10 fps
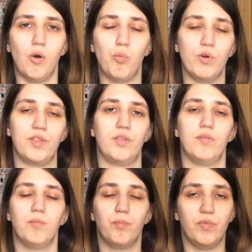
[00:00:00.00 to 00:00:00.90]
with
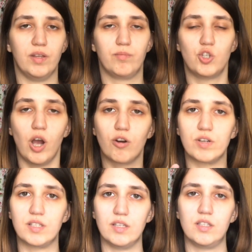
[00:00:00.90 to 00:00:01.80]
the
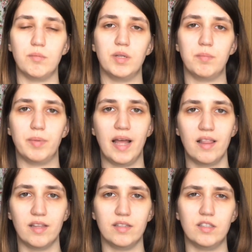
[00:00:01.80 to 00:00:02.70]
chakra system in
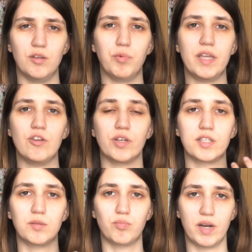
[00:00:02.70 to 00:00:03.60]
balance, the way you
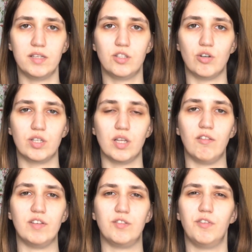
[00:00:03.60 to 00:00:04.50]
express
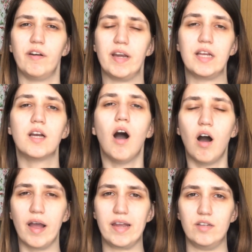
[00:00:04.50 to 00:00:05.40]
yourself is very
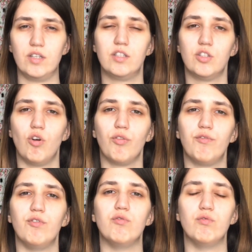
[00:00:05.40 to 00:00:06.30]
kind. It's not
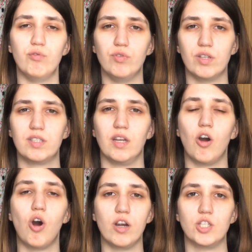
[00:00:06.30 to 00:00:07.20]
through rudeness
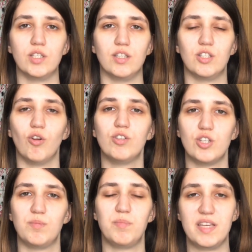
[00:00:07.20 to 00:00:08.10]
and harshness. It's not
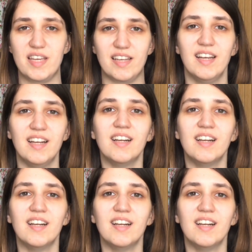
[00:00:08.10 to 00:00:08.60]
just being